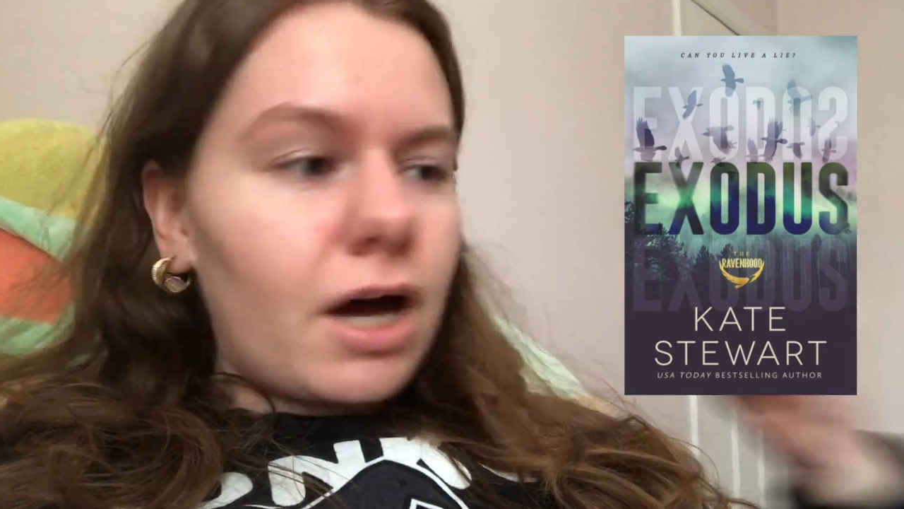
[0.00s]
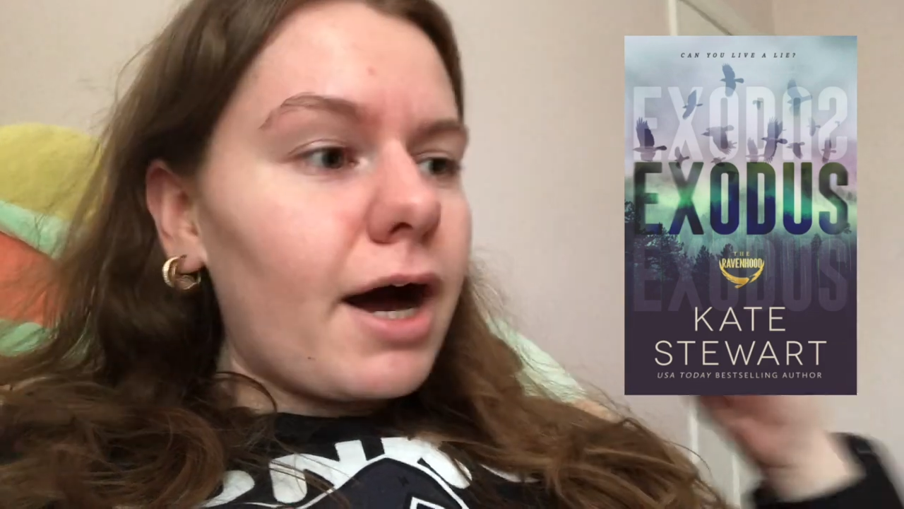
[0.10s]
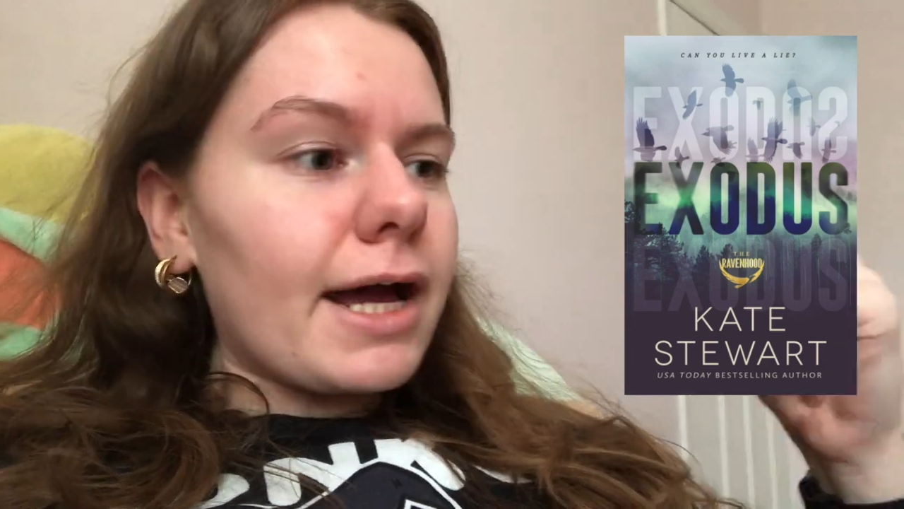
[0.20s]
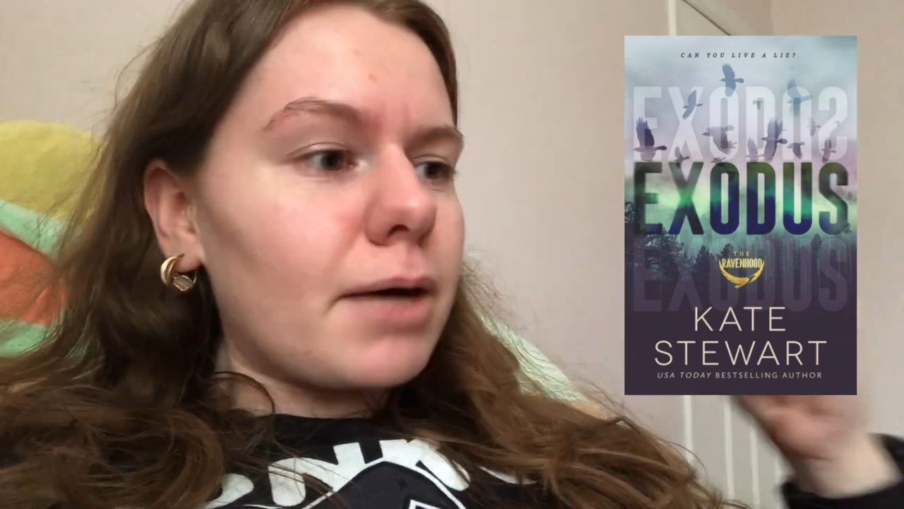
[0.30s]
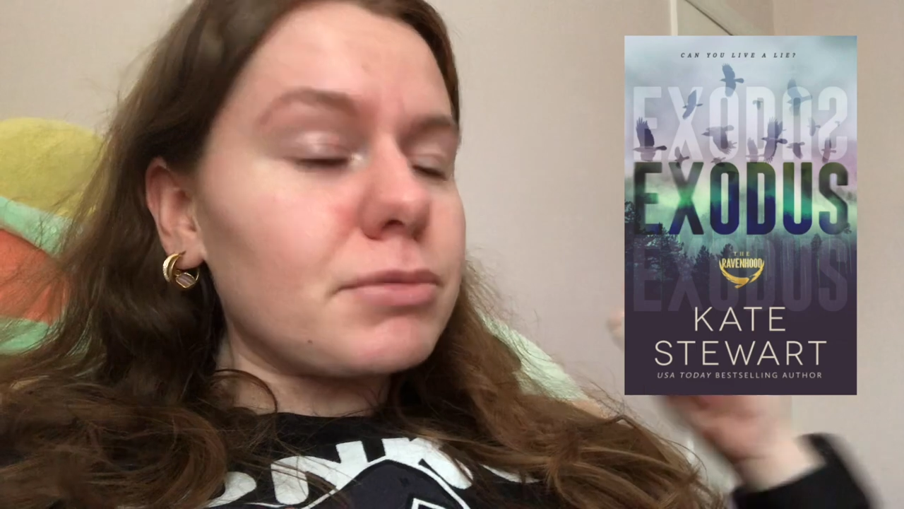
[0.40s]

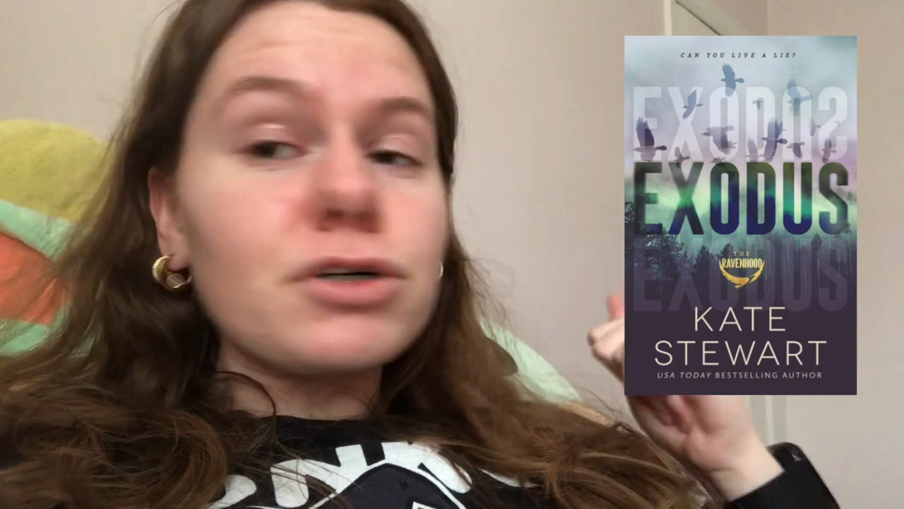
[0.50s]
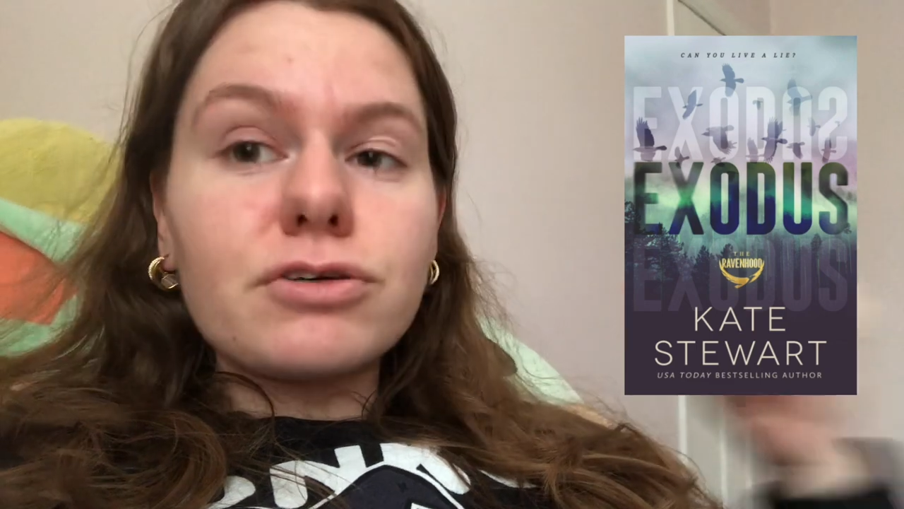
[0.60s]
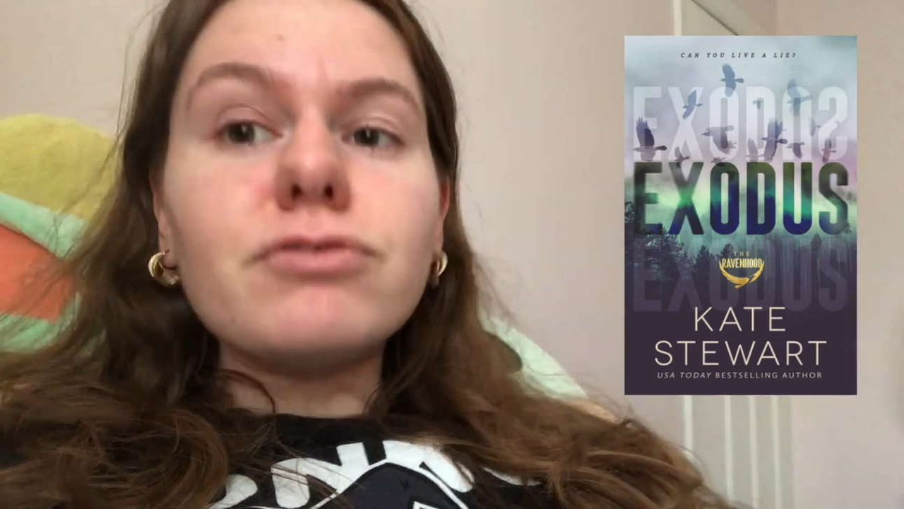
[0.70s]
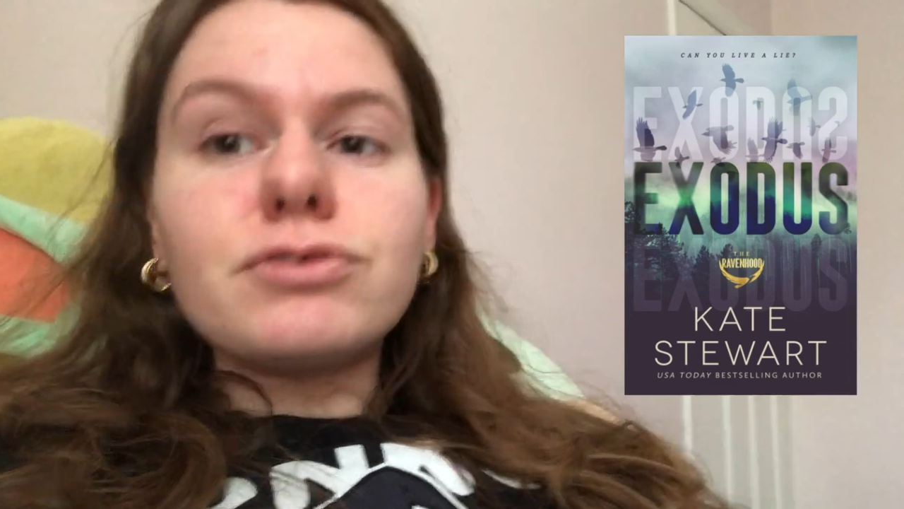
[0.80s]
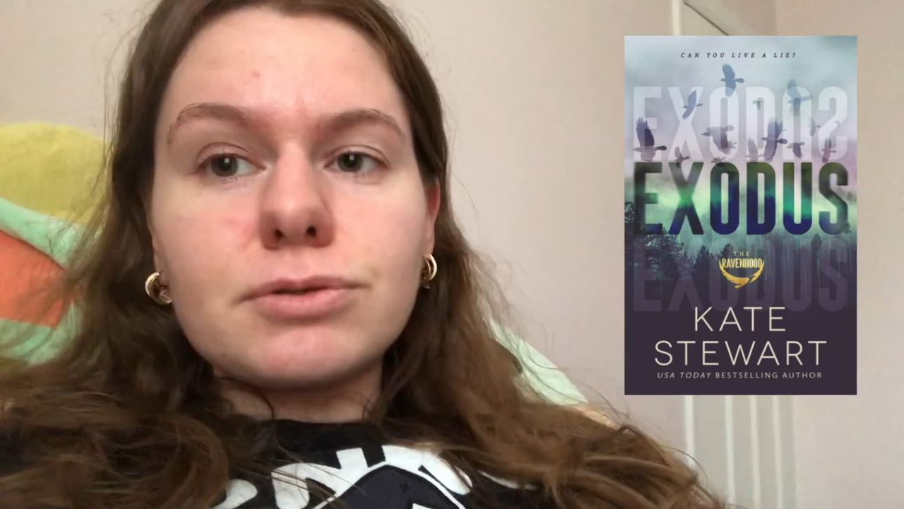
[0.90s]
I am
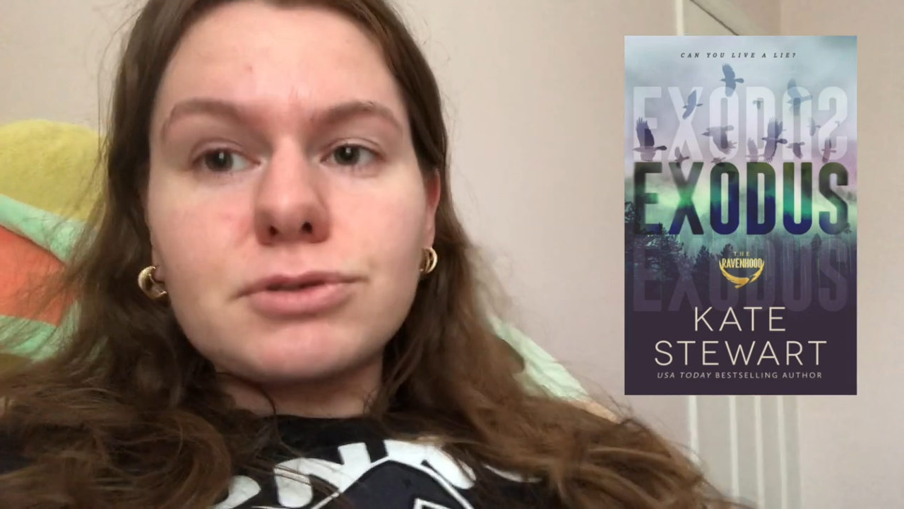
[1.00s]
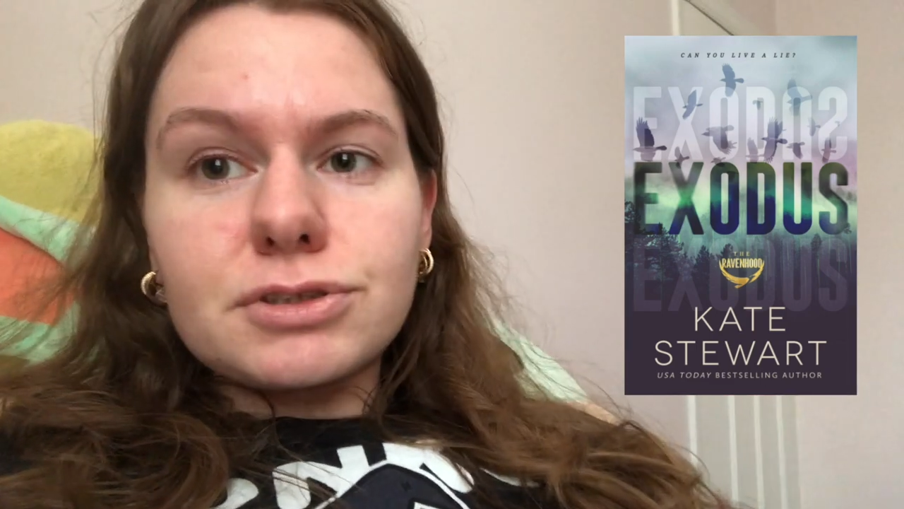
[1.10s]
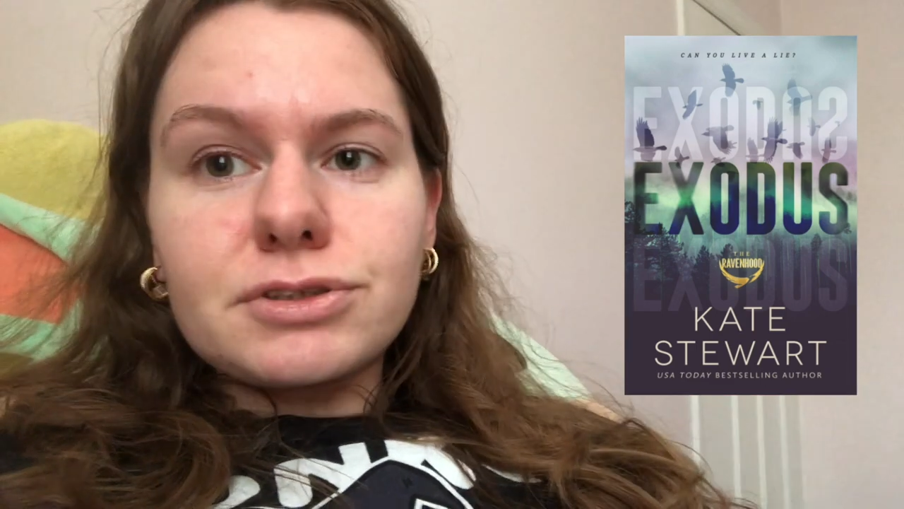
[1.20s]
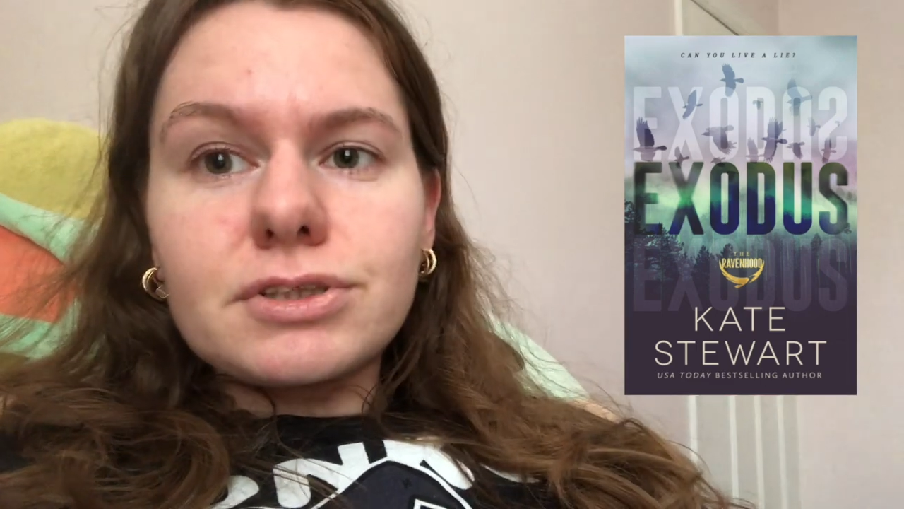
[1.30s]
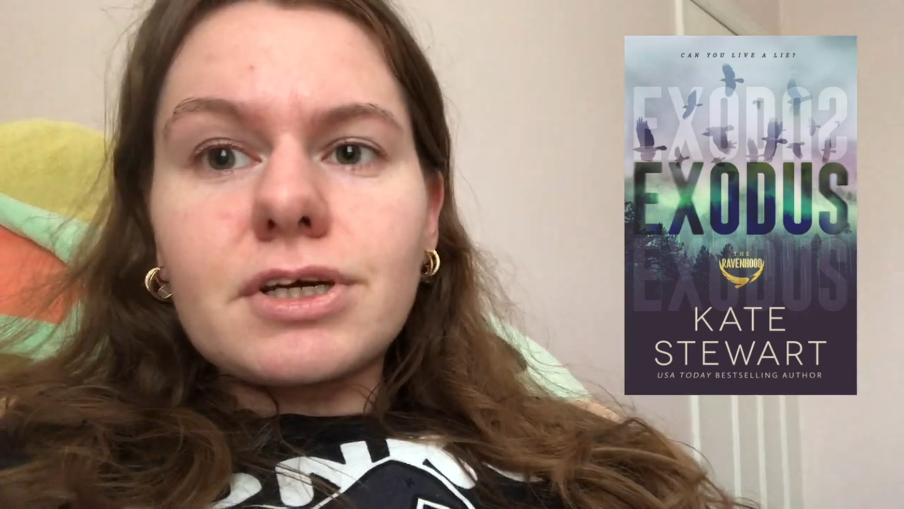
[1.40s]

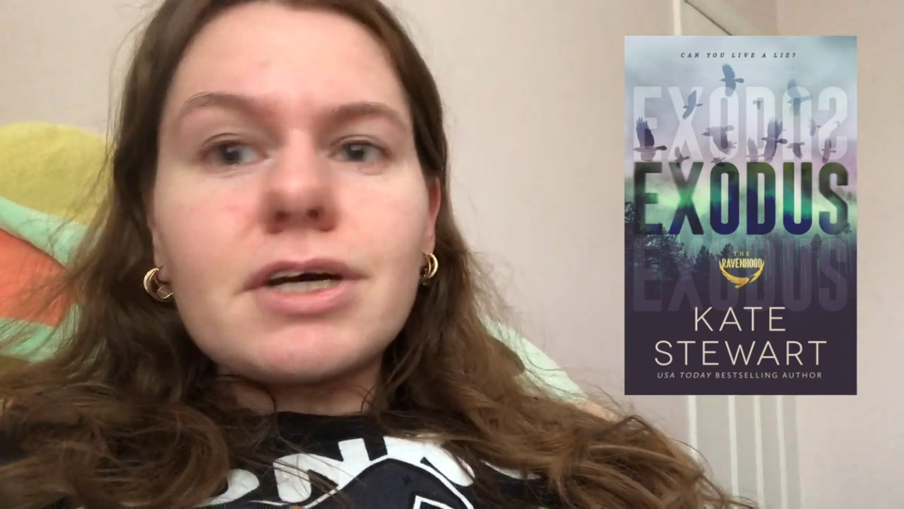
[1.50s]
Confucian.